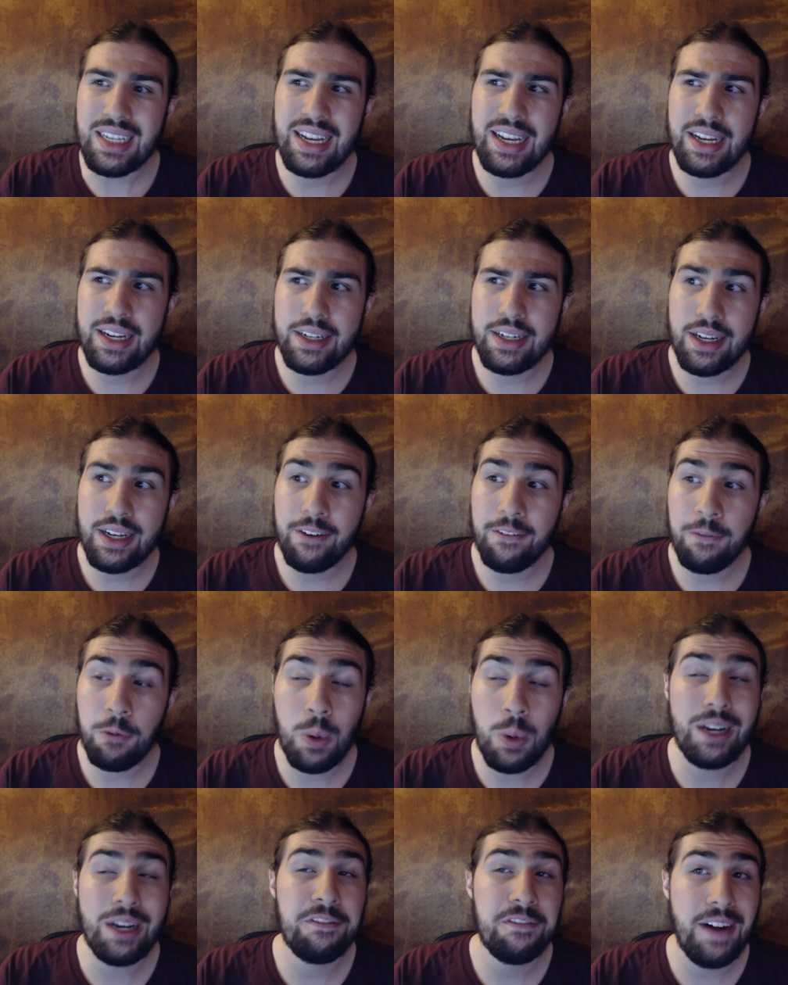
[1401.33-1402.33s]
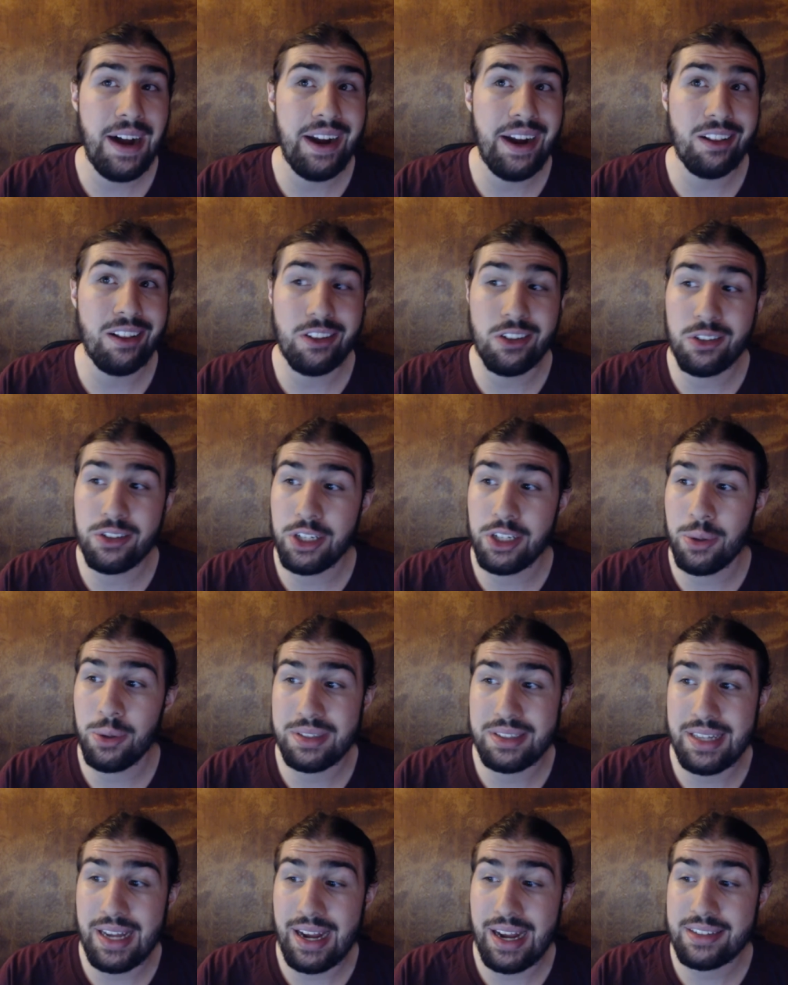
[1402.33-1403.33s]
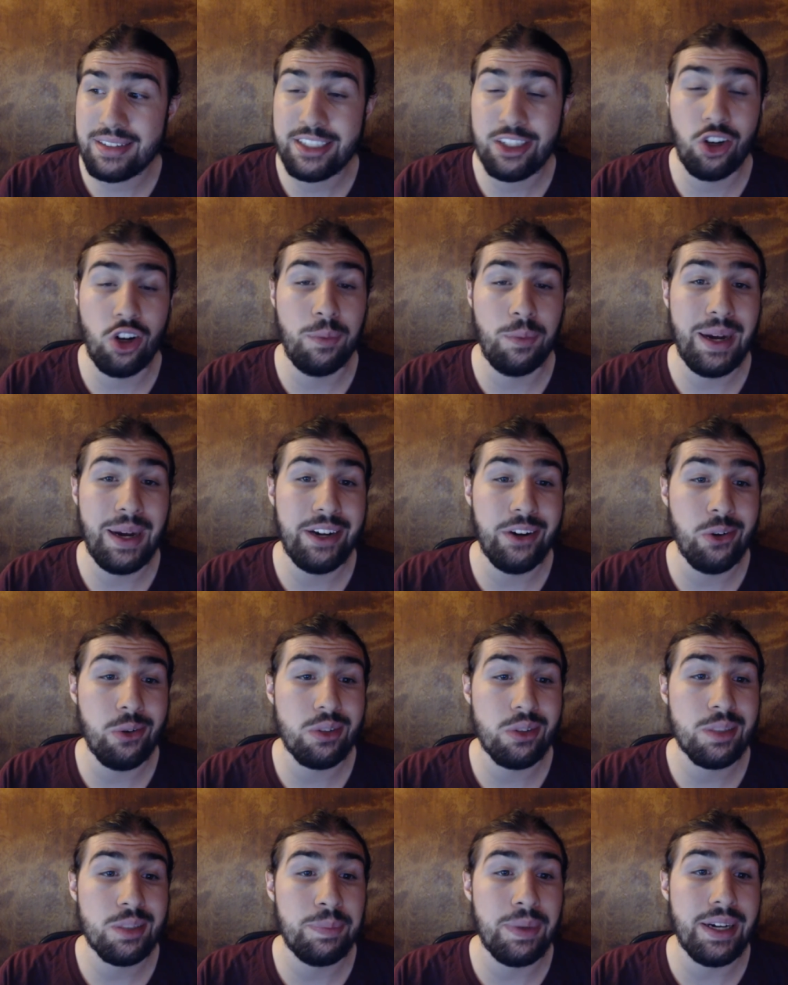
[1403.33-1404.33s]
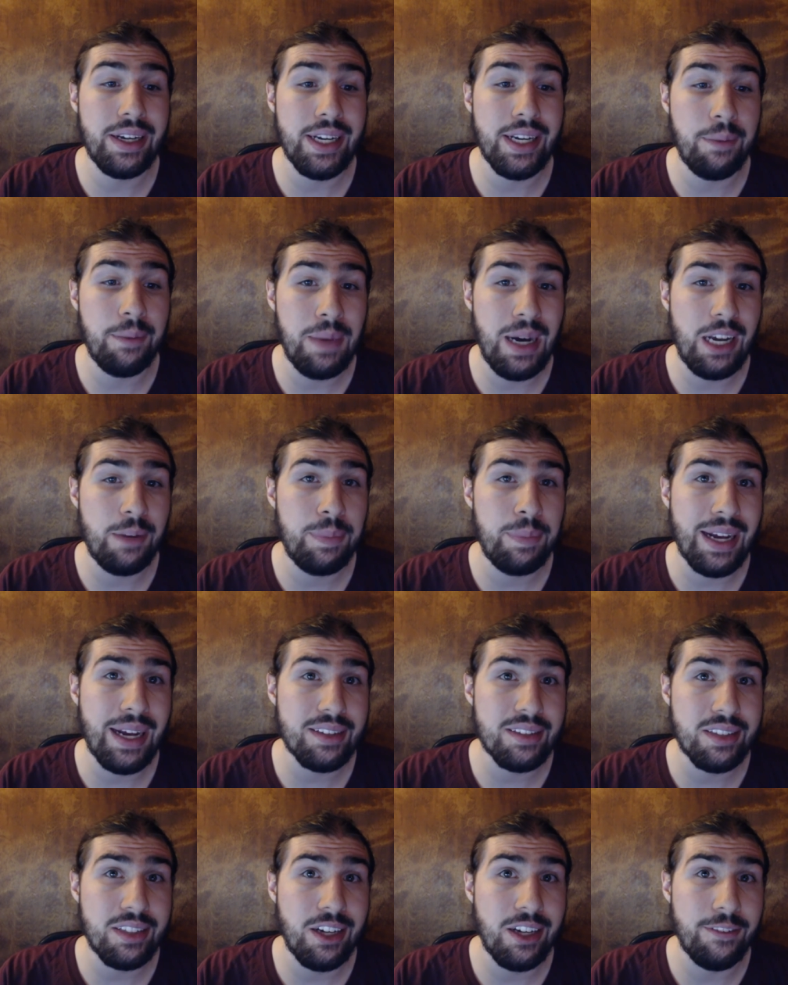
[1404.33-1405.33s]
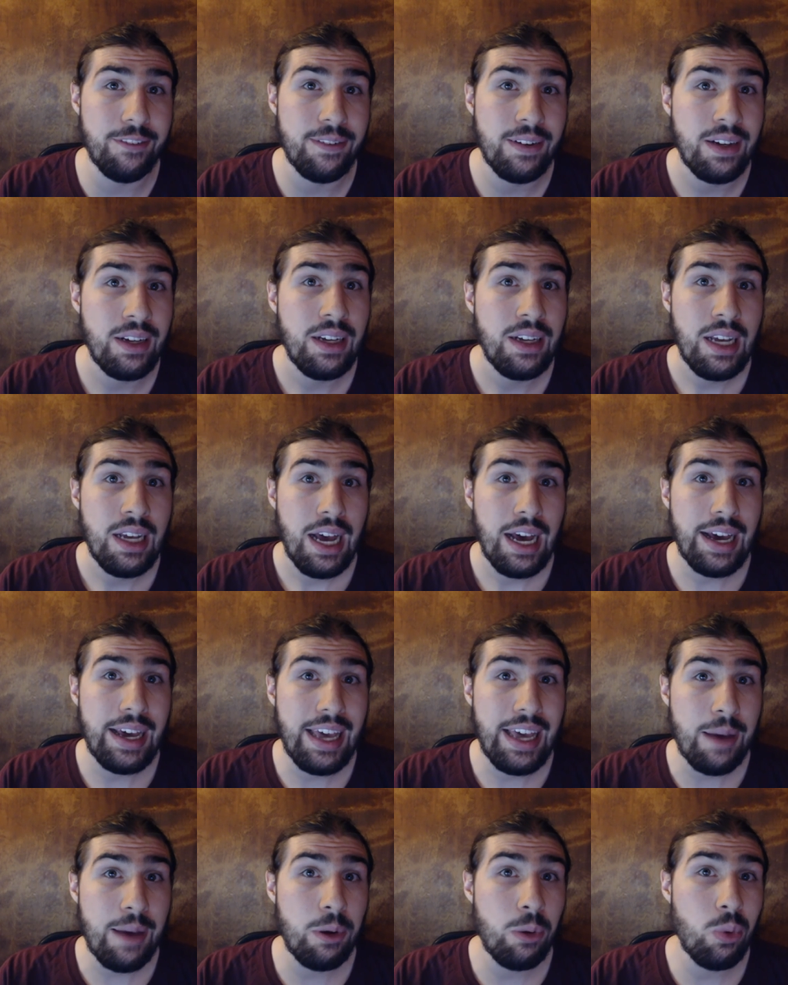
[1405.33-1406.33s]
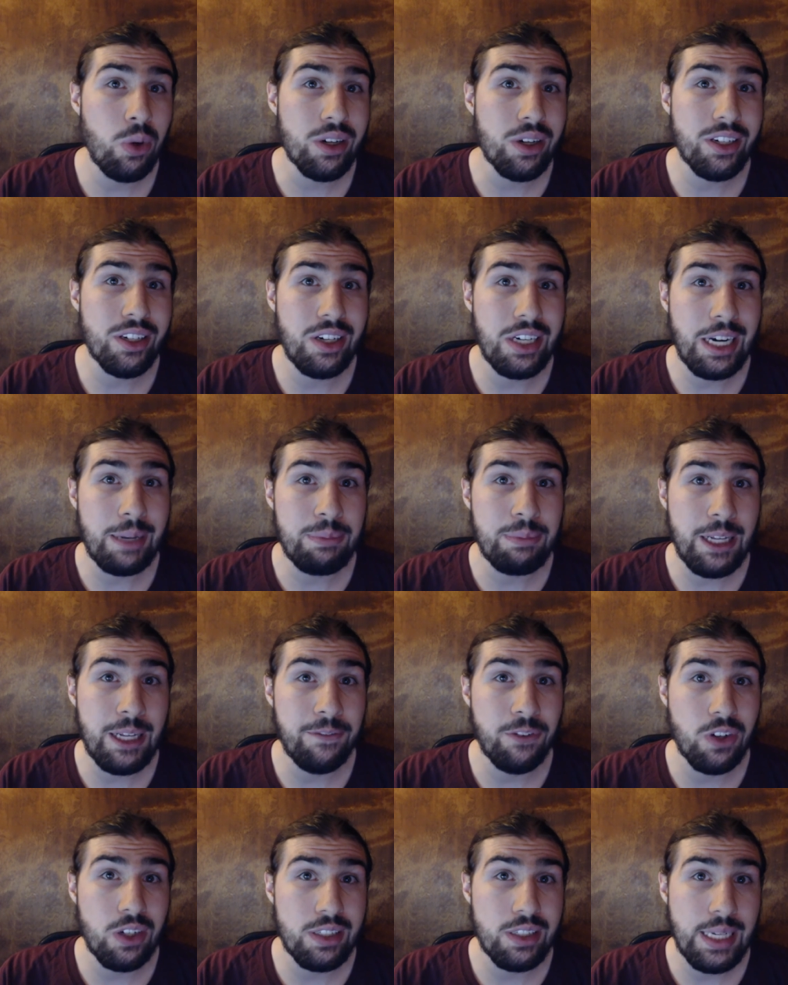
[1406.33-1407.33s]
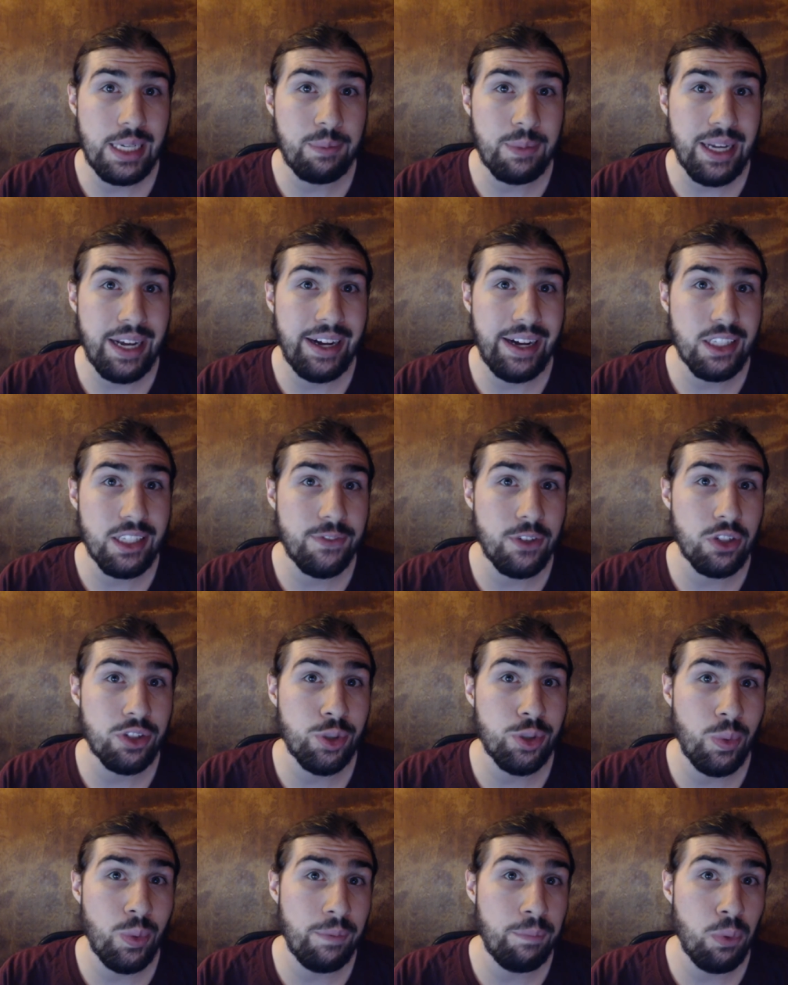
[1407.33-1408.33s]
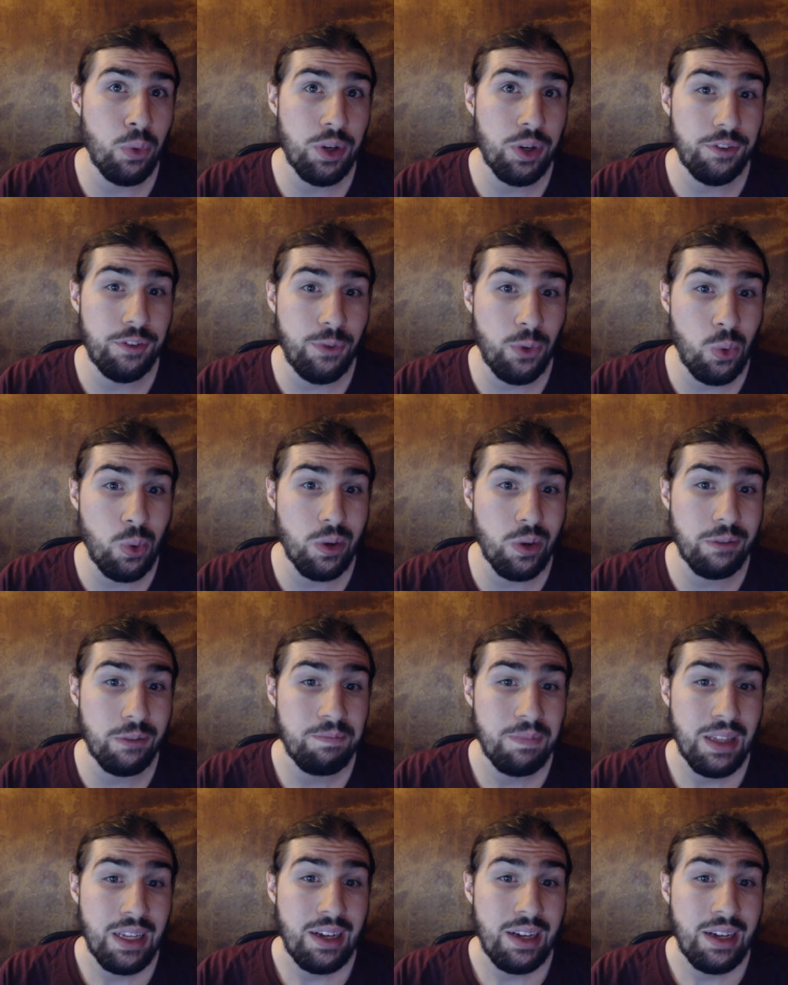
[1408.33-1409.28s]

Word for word: And uh, one final little note, it's not actually all my notes, but uh, mod pack stuff. I have been working on an update for Untamed Chaos version 1.4.